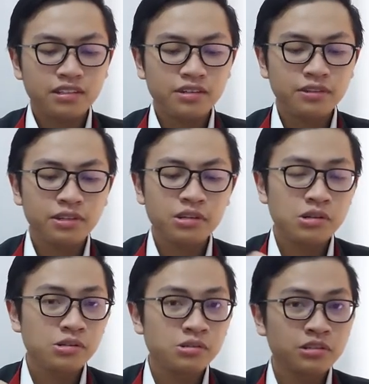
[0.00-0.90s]
Even
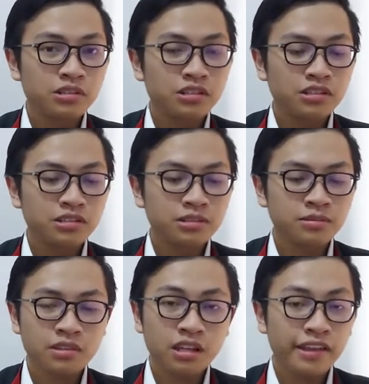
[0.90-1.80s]
though the
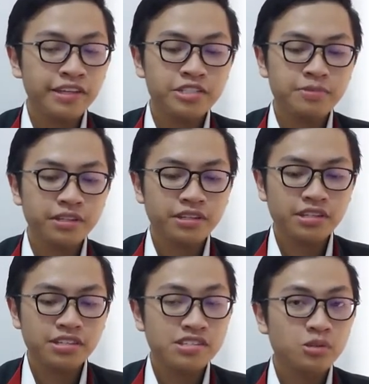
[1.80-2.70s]
Lightspeed
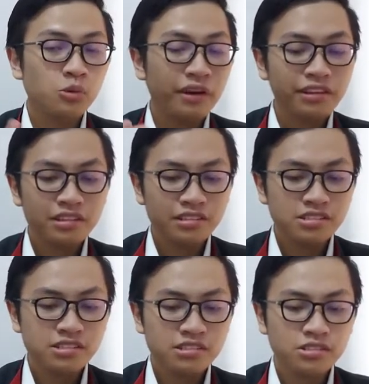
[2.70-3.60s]
is
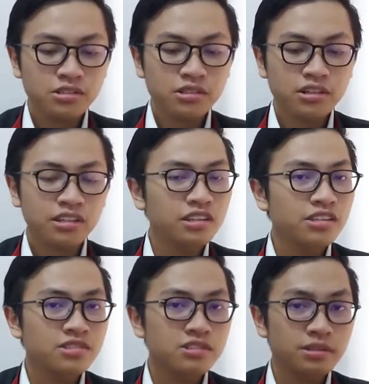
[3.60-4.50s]
wireless, so it
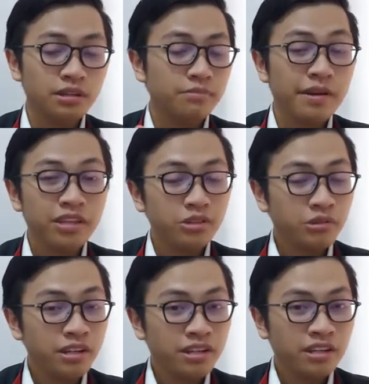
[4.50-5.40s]
needs a
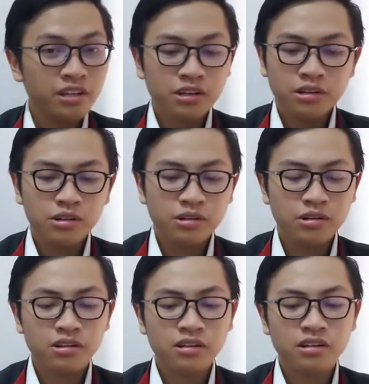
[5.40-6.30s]
battery,
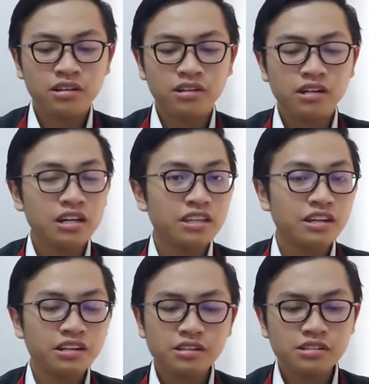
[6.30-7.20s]
or
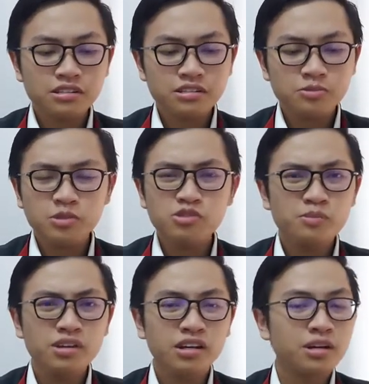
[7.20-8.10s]
there are supposed to
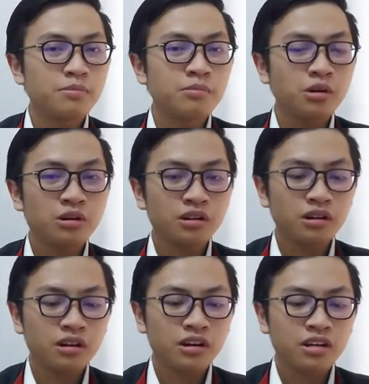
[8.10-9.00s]
be
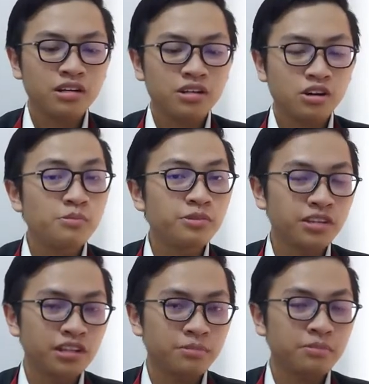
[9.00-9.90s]
more
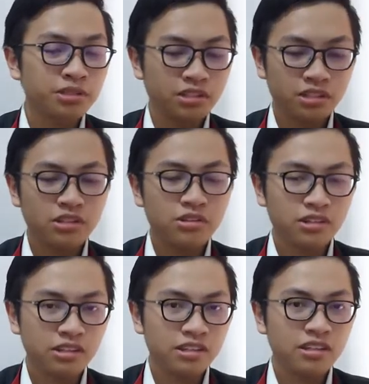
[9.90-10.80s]
component put into
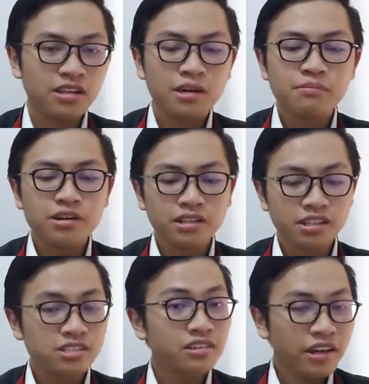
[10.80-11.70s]
it, but
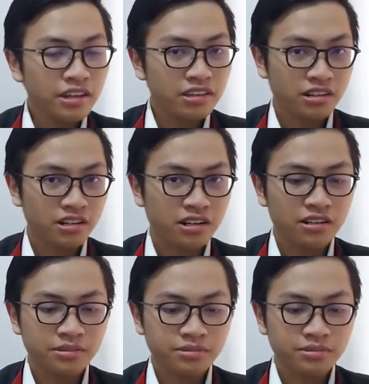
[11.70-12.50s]
it's lighter.